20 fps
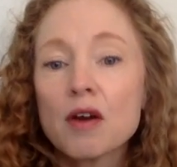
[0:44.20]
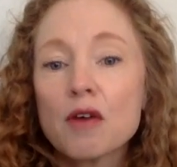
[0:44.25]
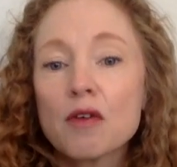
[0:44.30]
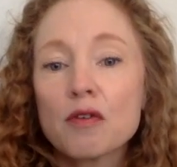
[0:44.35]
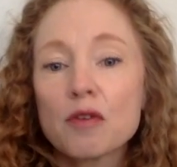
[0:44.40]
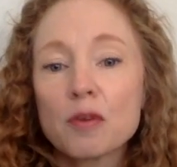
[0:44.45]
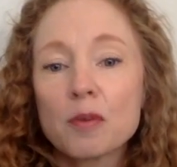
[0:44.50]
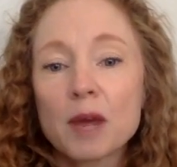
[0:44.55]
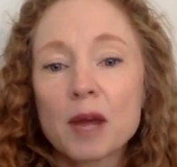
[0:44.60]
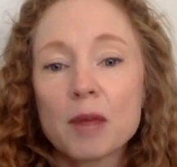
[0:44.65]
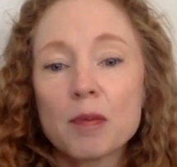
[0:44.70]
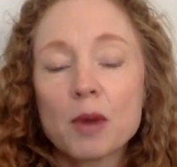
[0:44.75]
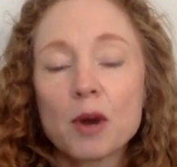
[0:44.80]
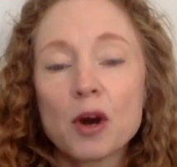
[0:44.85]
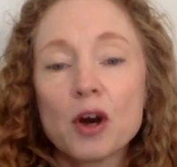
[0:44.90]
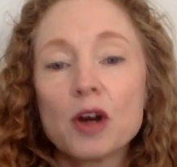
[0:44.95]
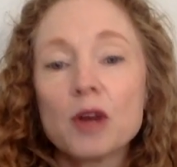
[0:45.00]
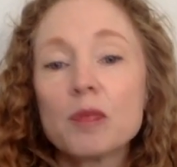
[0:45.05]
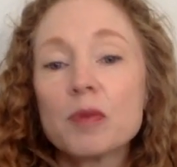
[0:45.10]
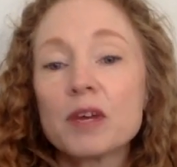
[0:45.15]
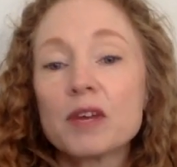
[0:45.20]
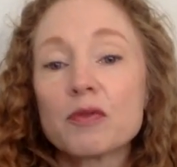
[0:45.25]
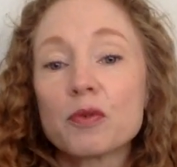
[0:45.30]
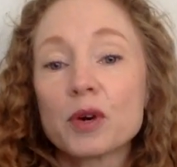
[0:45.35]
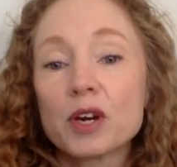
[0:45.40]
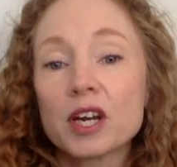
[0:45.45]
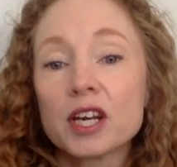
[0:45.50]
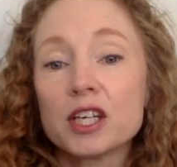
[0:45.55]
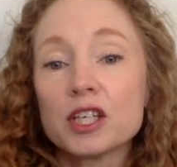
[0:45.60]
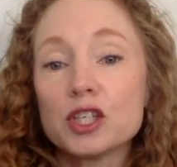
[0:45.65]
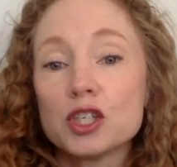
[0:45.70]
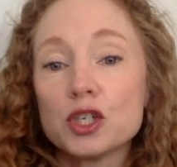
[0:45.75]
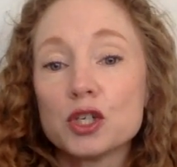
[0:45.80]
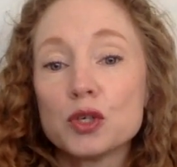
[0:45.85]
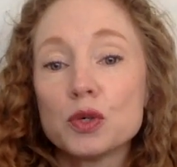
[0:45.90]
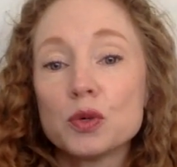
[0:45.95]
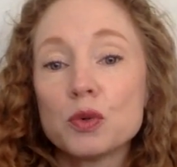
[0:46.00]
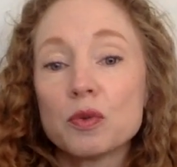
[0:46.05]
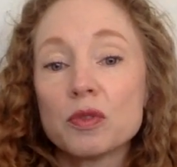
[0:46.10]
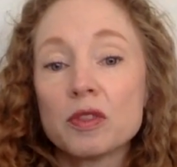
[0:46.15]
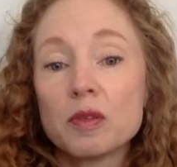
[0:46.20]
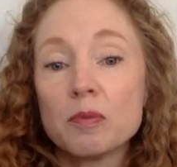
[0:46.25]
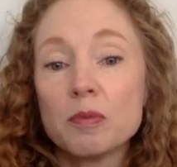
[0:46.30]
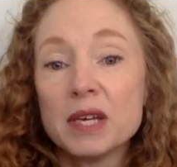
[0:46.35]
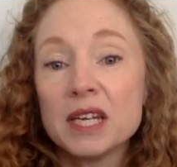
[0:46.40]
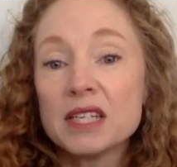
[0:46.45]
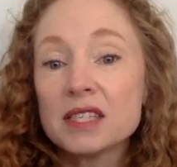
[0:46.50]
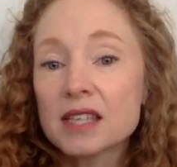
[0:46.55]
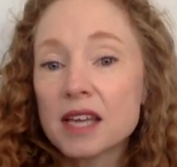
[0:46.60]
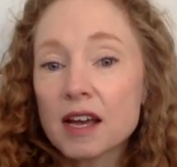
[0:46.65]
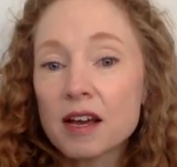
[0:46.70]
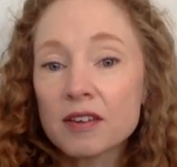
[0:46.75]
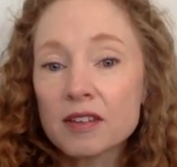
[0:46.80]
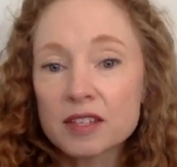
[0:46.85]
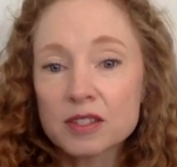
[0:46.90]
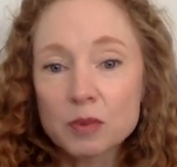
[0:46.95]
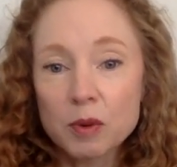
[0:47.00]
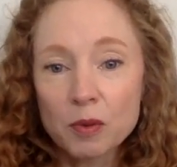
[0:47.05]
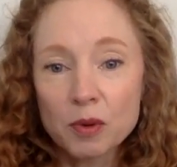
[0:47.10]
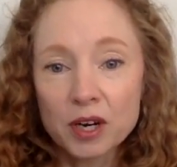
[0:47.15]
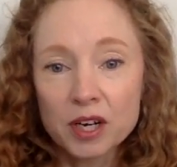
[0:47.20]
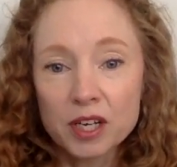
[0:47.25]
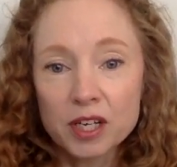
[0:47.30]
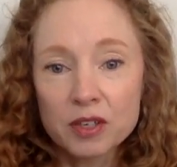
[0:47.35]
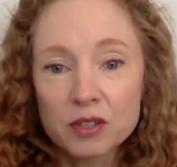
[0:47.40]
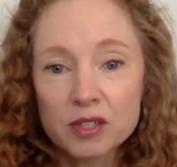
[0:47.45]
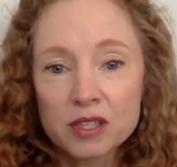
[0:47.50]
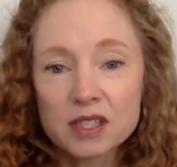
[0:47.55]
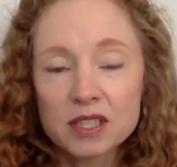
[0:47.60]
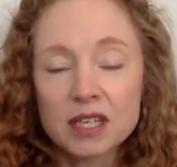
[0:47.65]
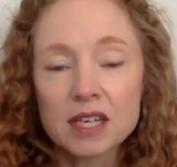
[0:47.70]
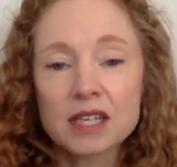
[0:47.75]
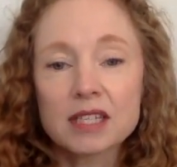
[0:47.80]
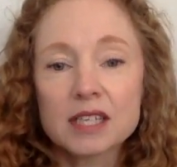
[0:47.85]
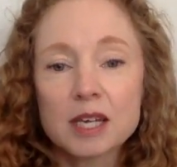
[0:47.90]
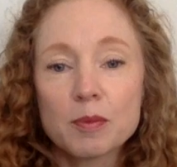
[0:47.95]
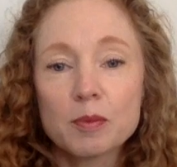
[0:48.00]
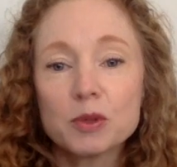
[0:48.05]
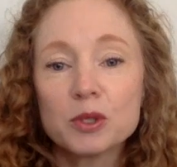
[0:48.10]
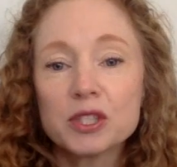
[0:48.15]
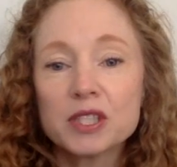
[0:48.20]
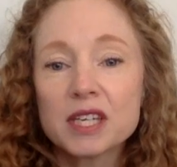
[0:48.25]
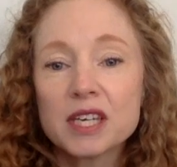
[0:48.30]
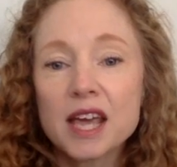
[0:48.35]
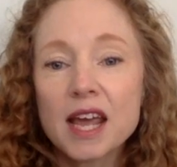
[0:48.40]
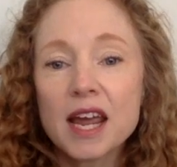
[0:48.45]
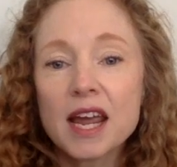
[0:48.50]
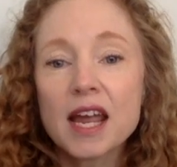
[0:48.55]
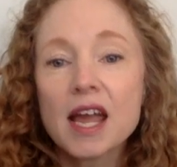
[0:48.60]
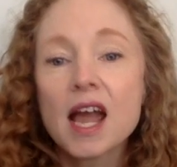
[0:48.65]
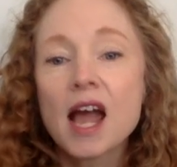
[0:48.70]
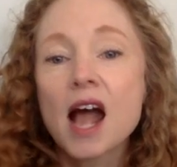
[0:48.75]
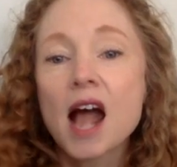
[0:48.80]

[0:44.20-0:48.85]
for my barn, but if we're going to do the B sound, that's what we're going to use as an example today.